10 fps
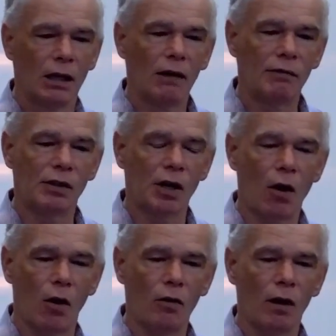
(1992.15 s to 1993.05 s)
If
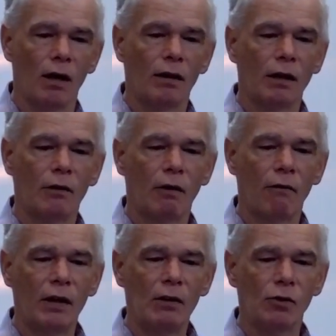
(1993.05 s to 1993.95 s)
so, then it
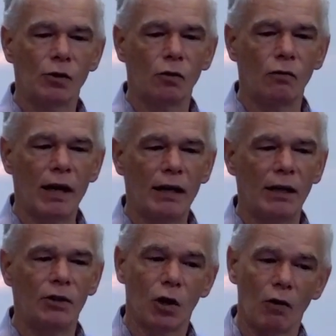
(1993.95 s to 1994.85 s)
reveals
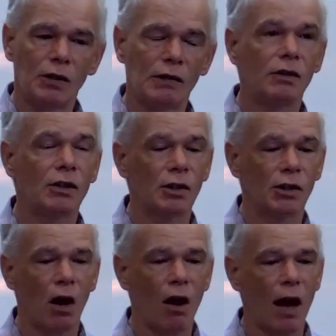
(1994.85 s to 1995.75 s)
already Joseph's
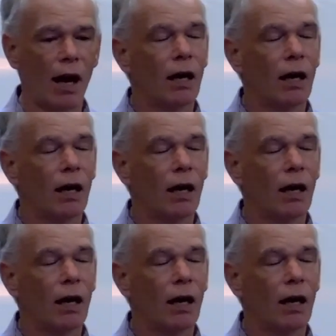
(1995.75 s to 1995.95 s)
desire